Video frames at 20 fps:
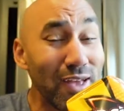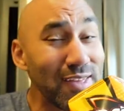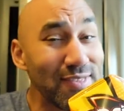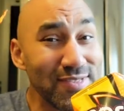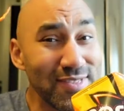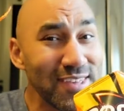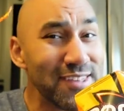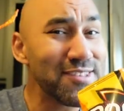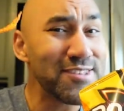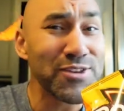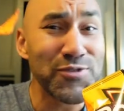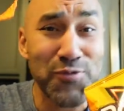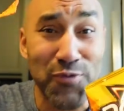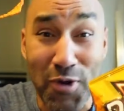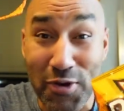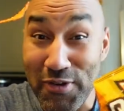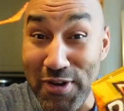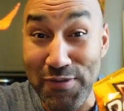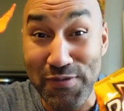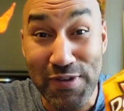this is
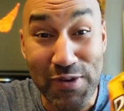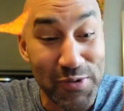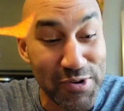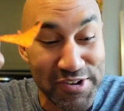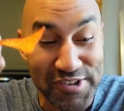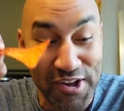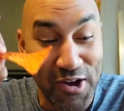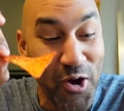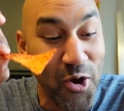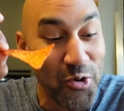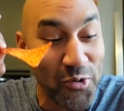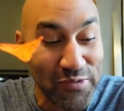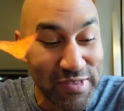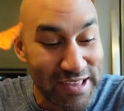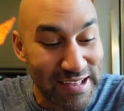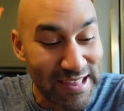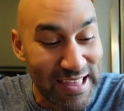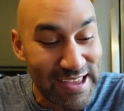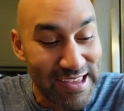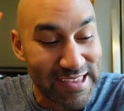for reviewers
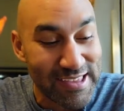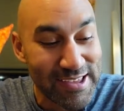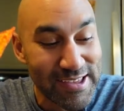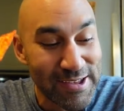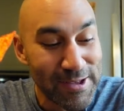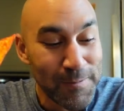only. Like,